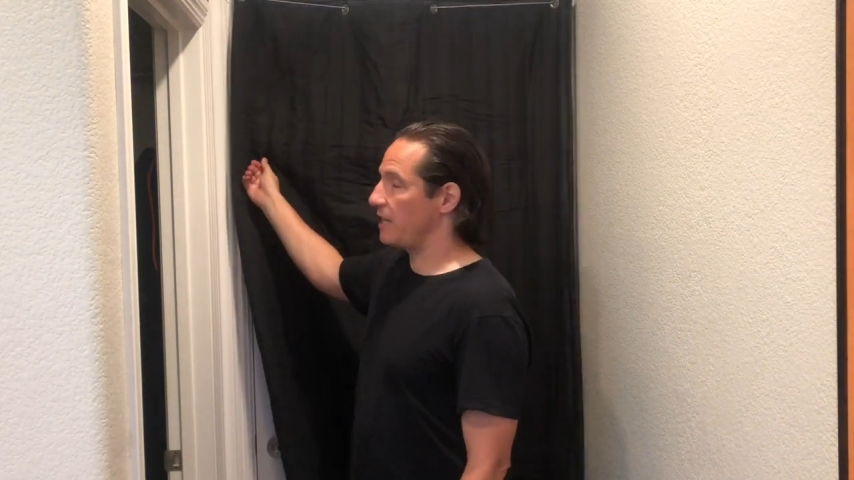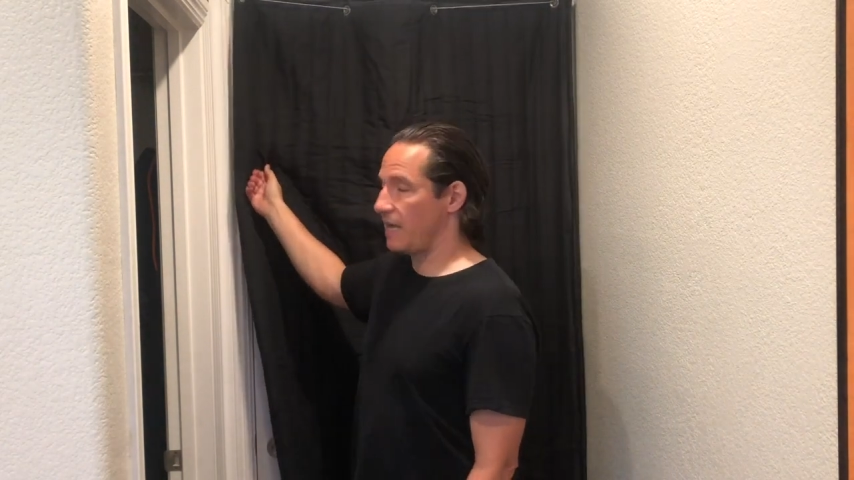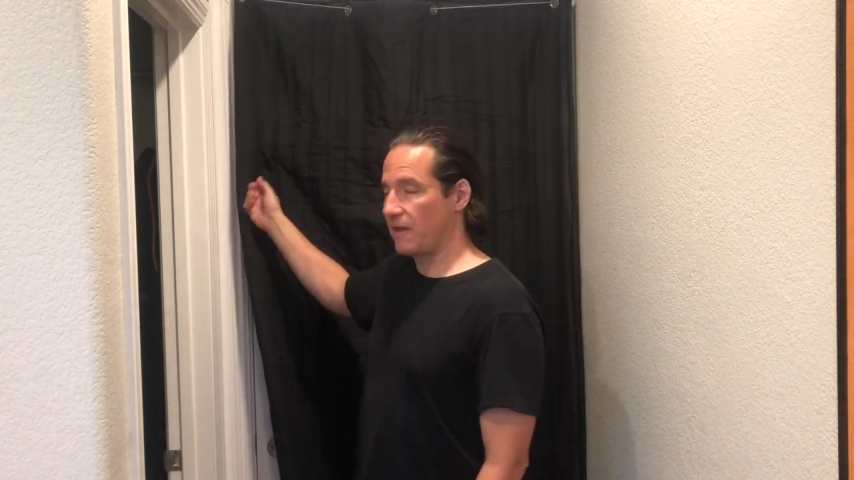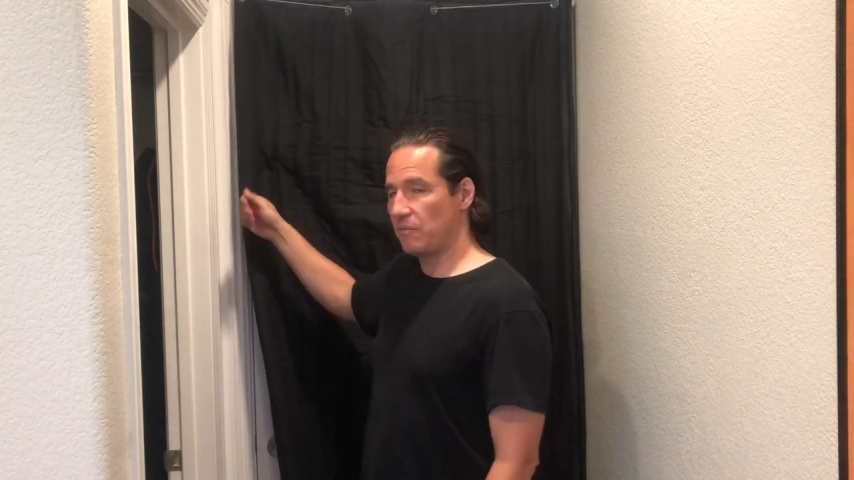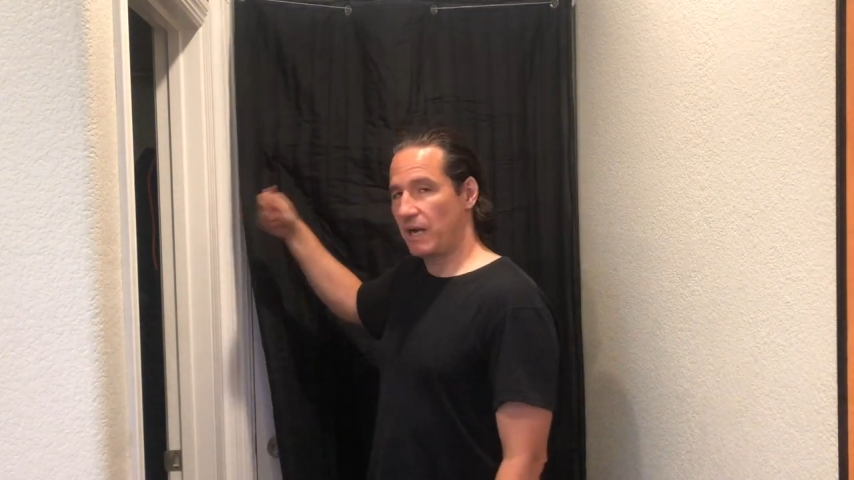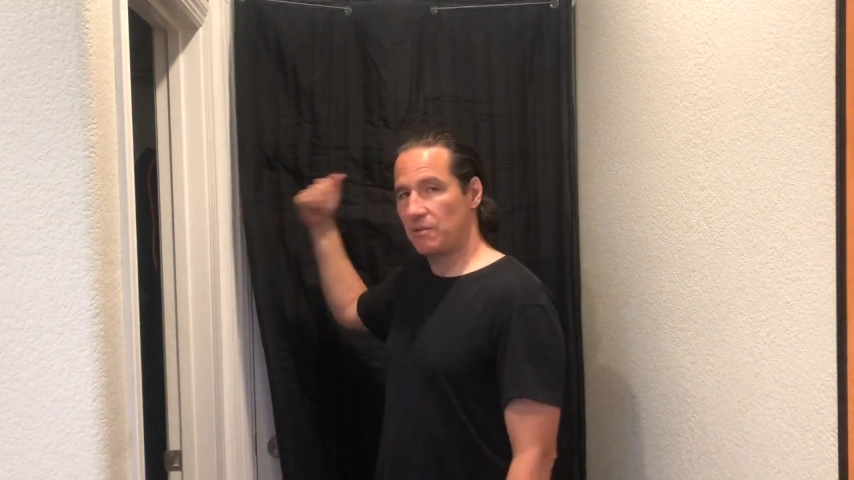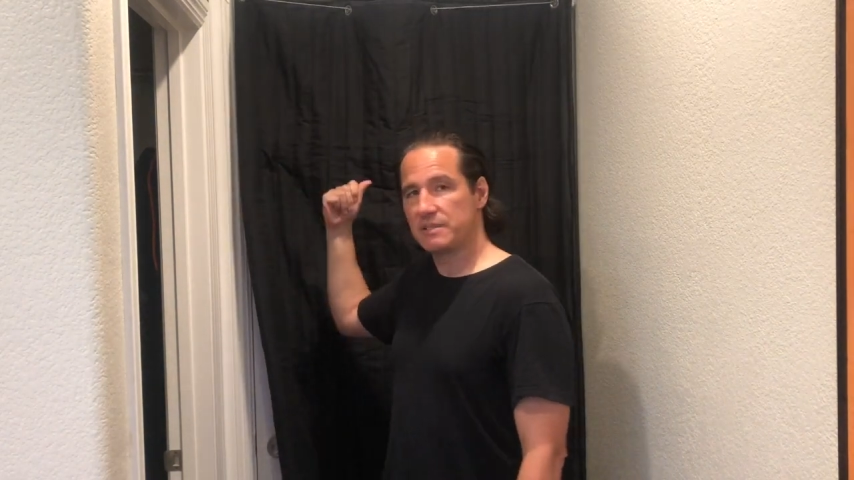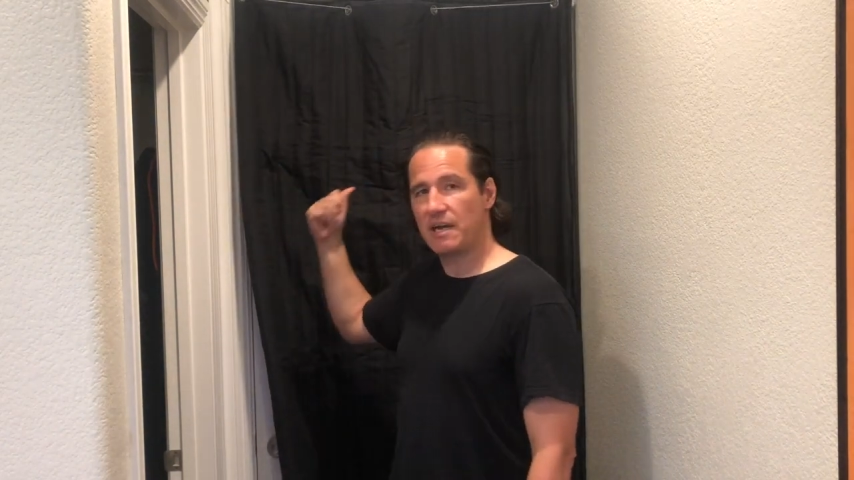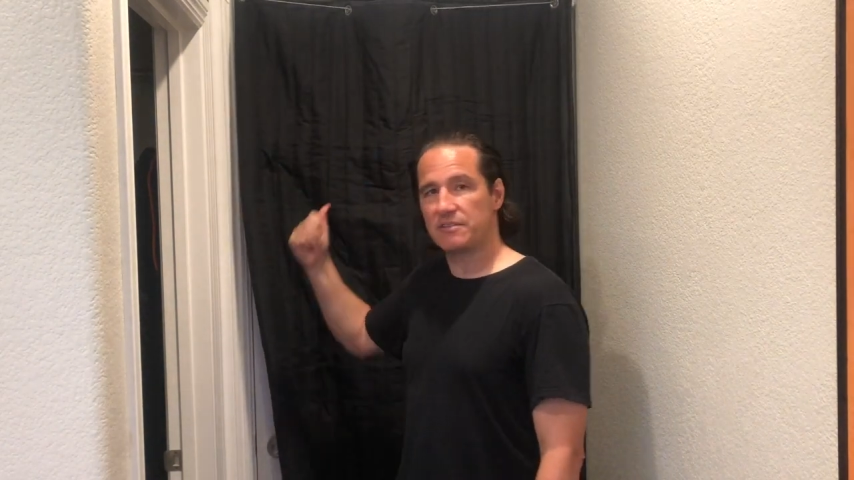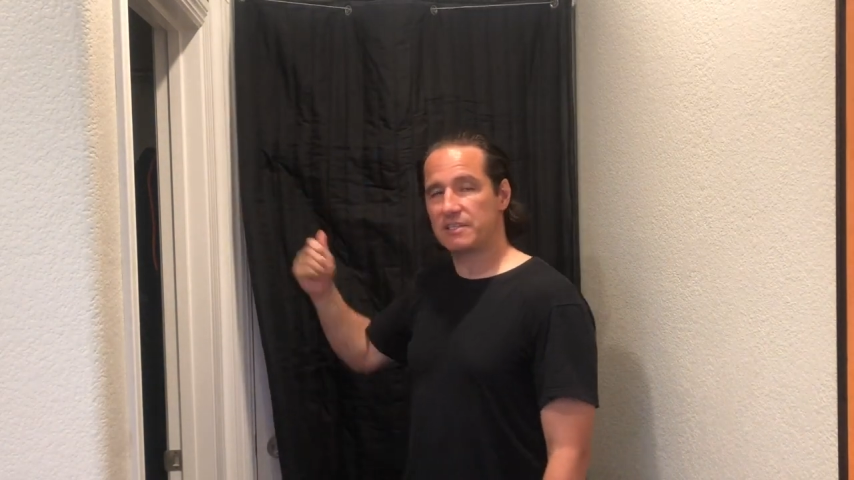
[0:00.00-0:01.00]
and when I
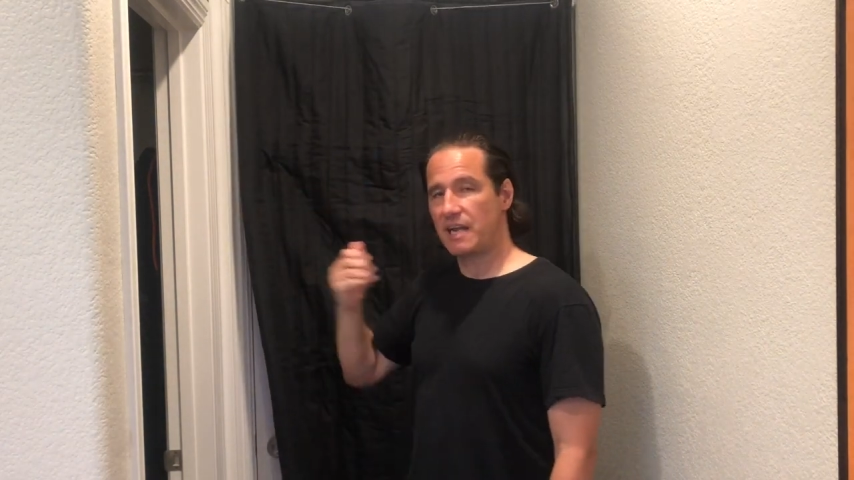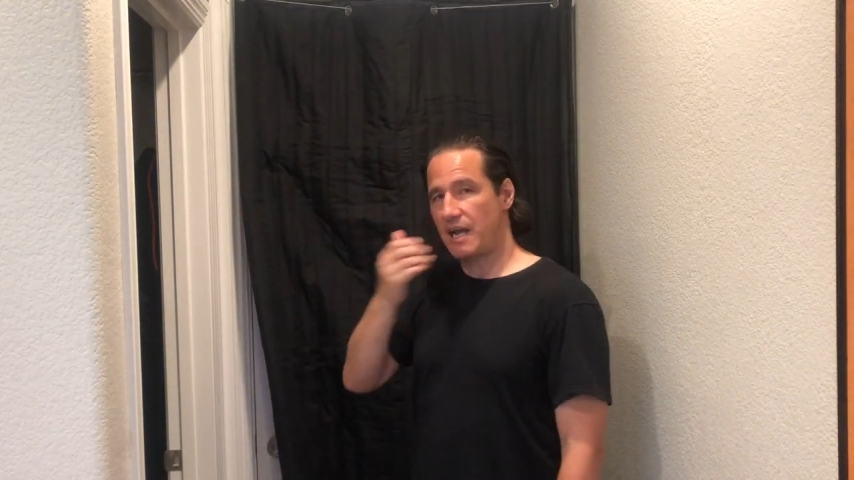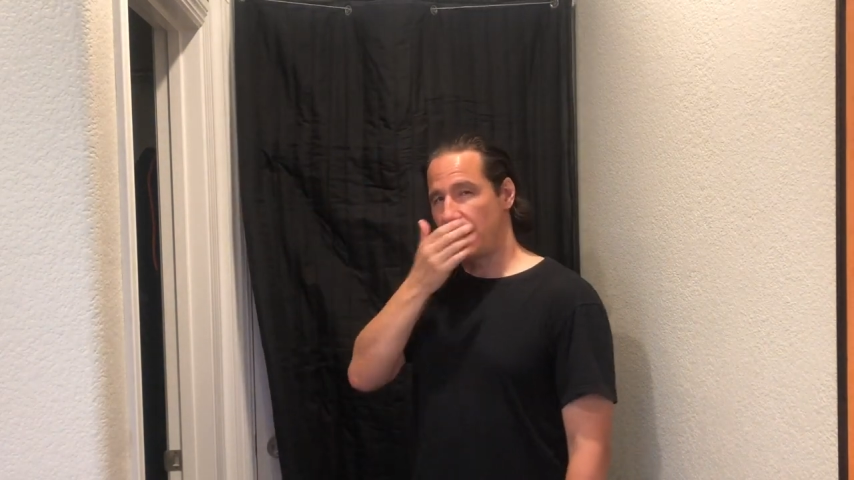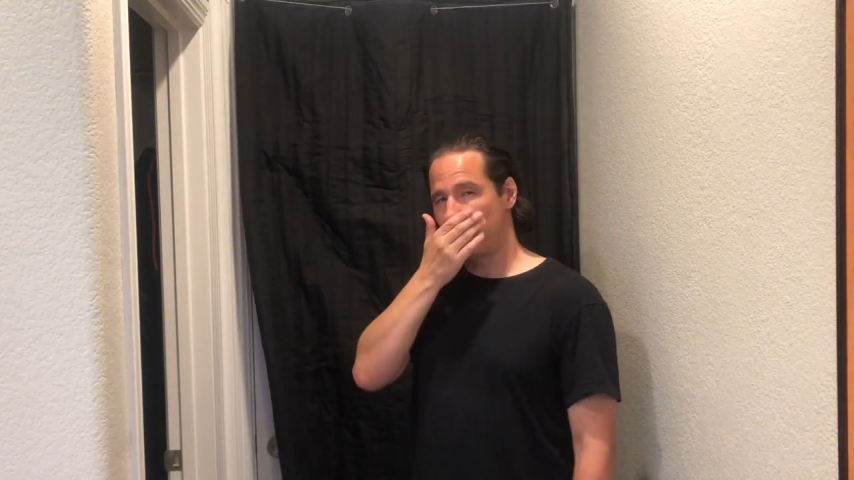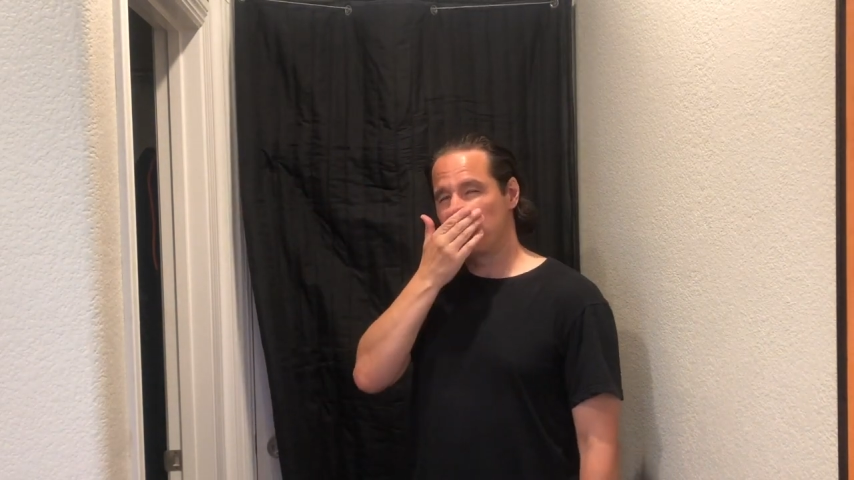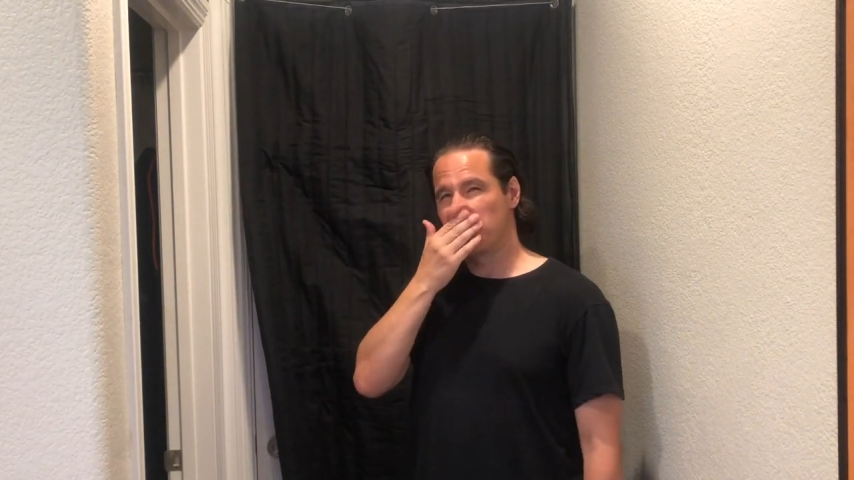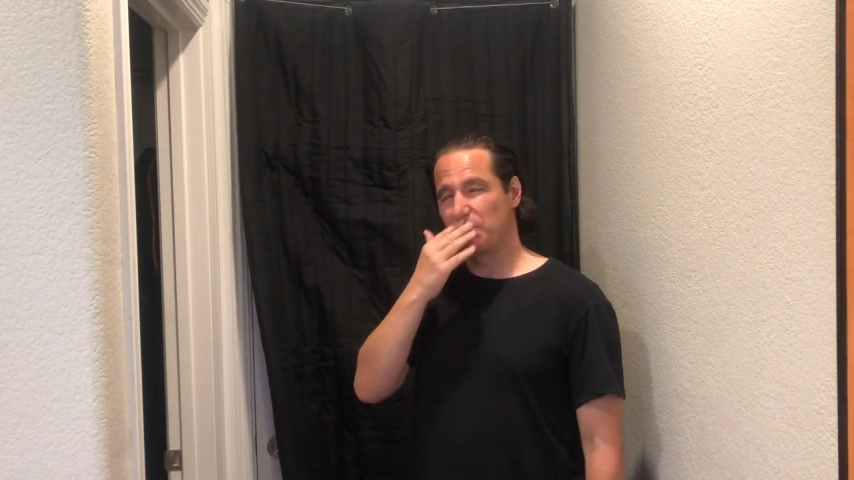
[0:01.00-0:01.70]
was outside,